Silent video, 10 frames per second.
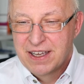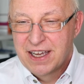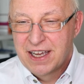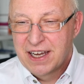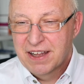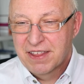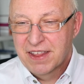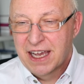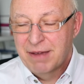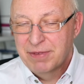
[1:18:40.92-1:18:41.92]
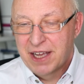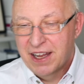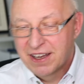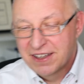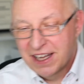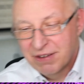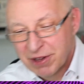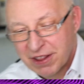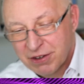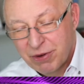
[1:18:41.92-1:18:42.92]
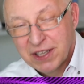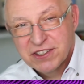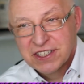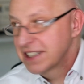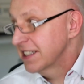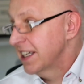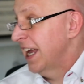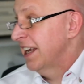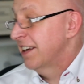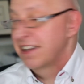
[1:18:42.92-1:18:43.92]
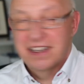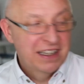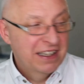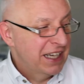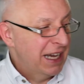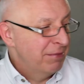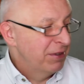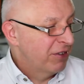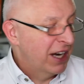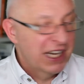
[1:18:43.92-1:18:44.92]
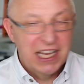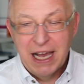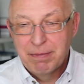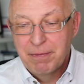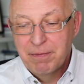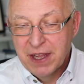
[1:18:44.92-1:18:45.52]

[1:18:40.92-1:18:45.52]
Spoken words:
And I think I'm done with the questions, and time is running up.